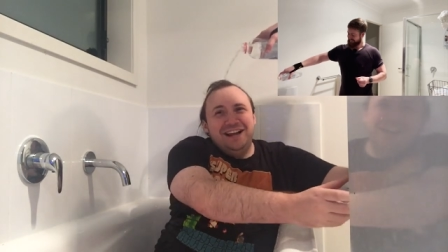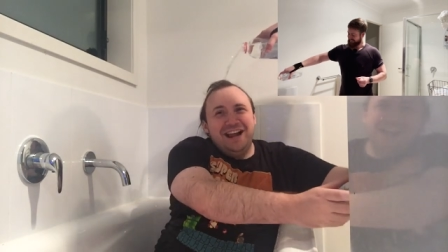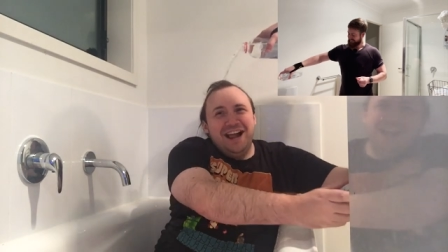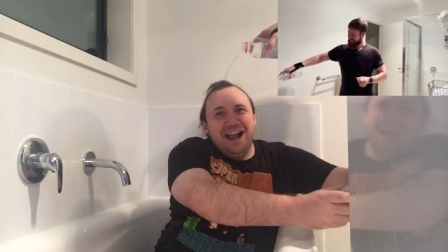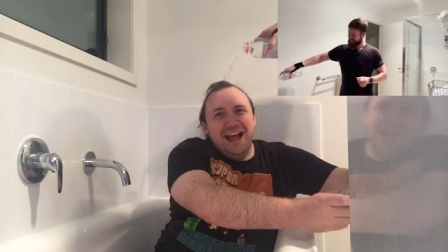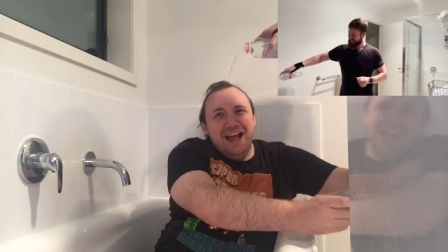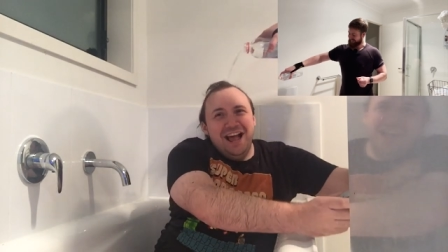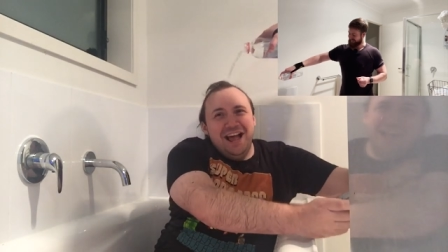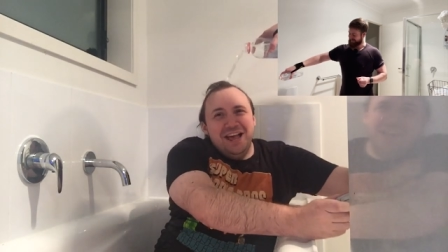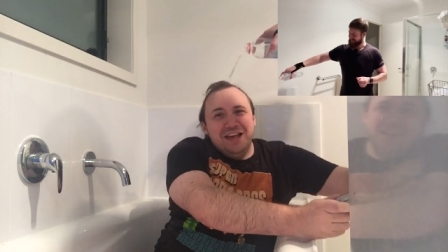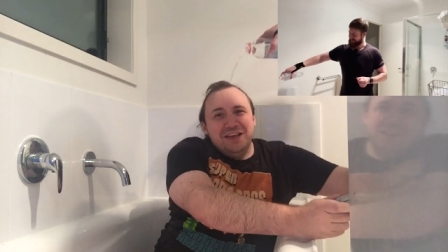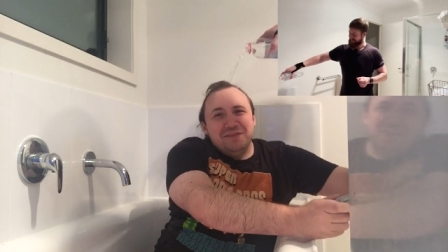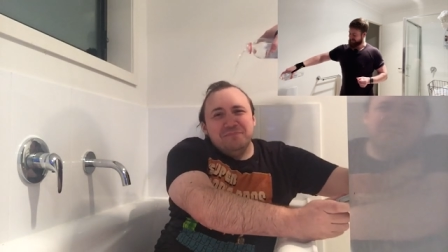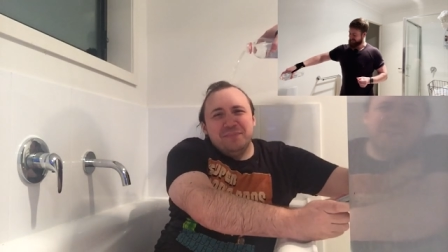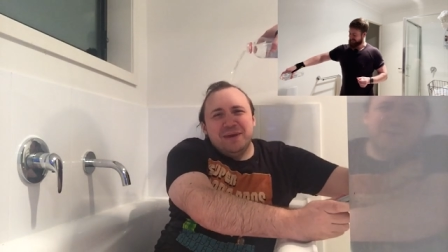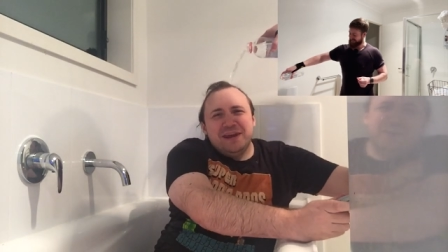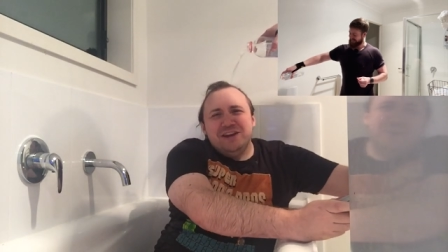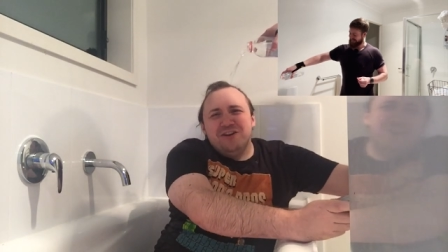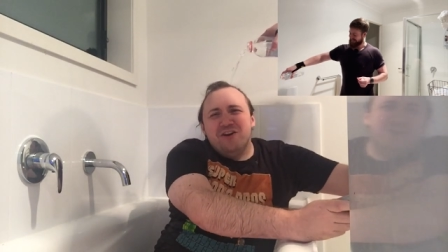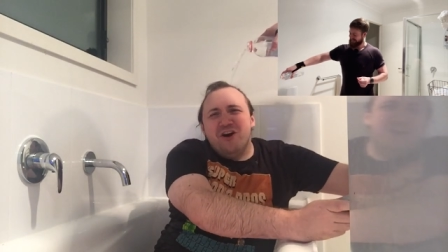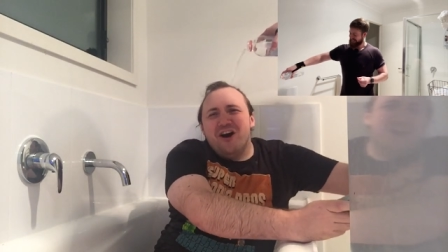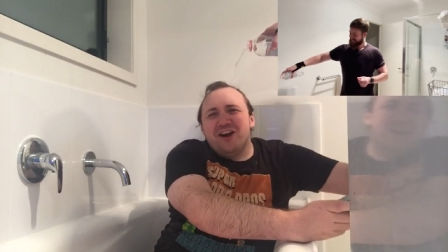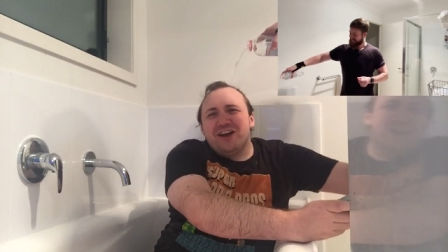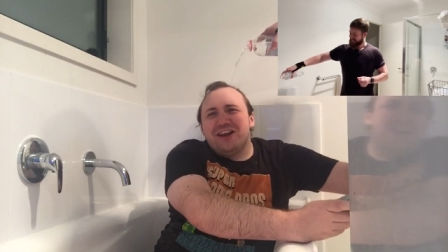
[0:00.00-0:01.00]
There's
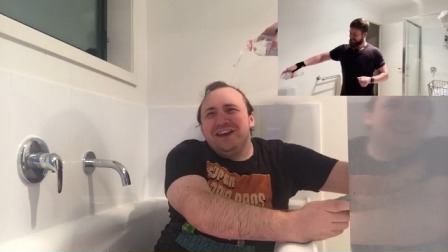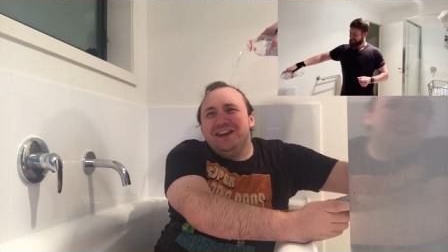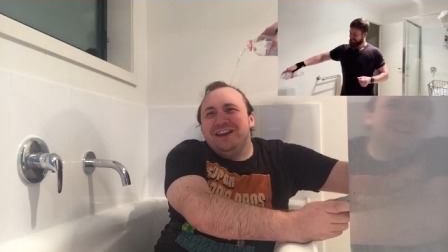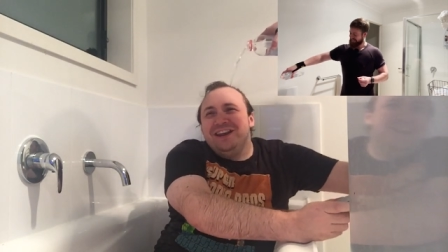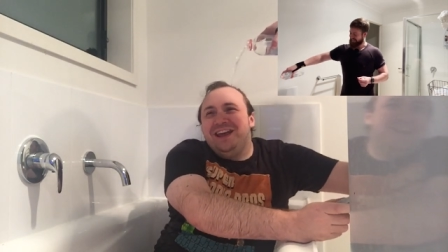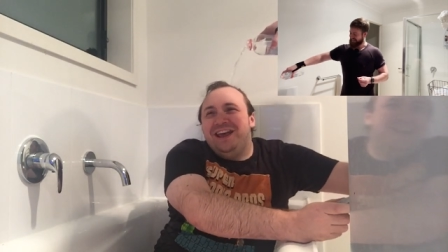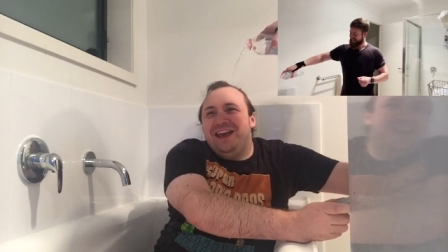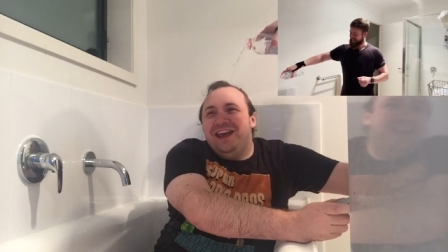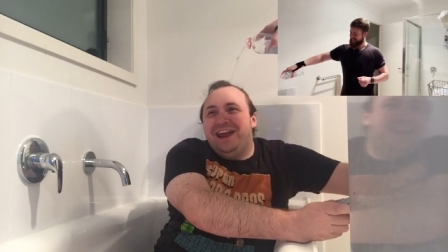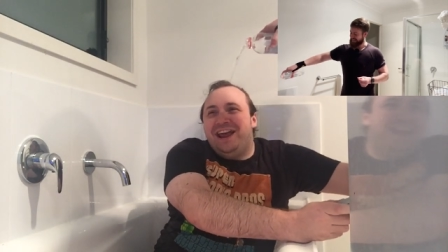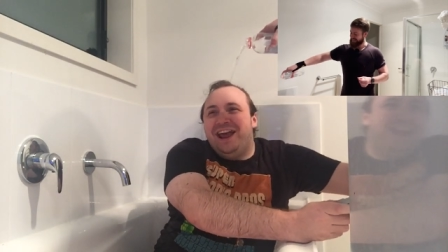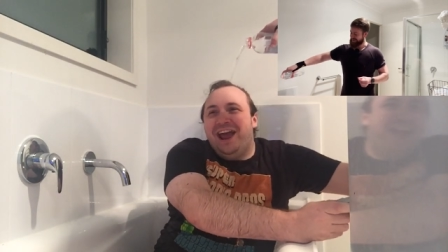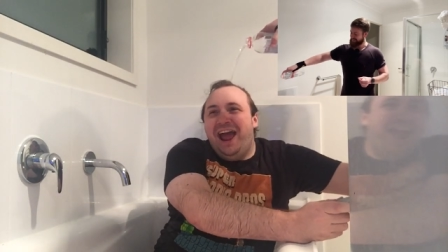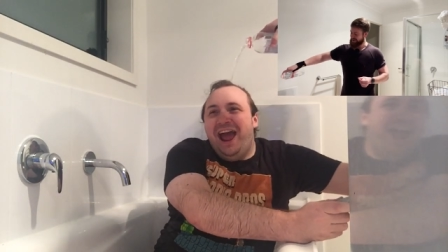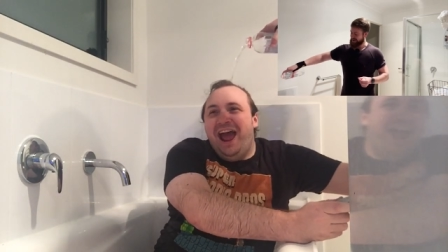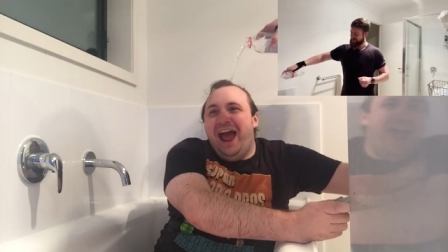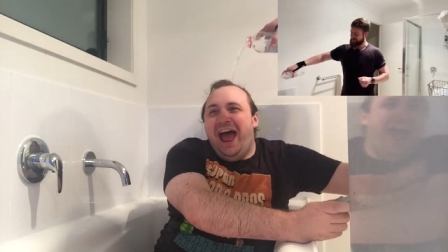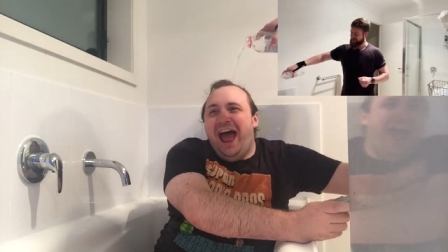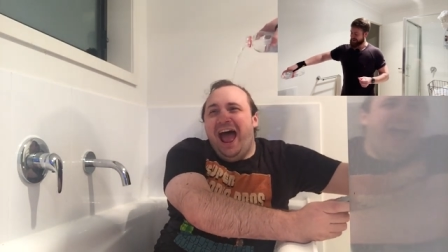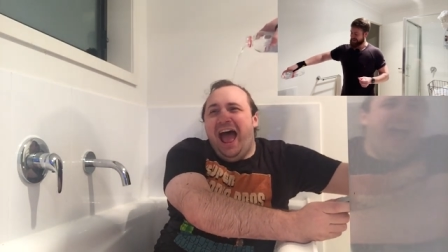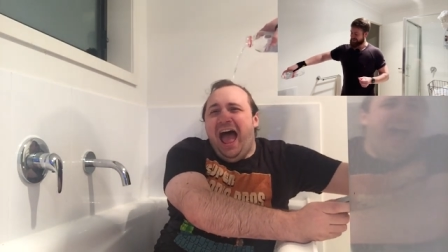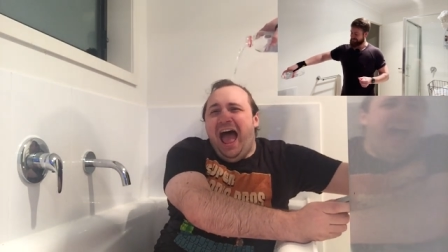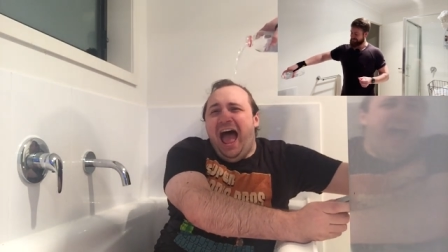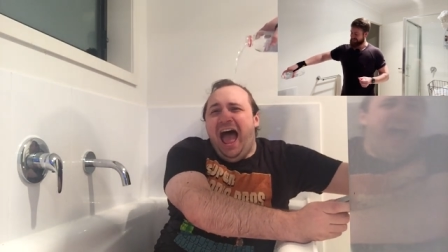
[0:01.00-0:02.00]
my, there's my
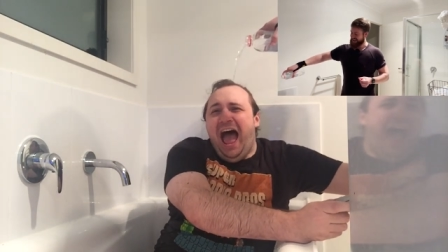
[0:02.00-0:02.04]
big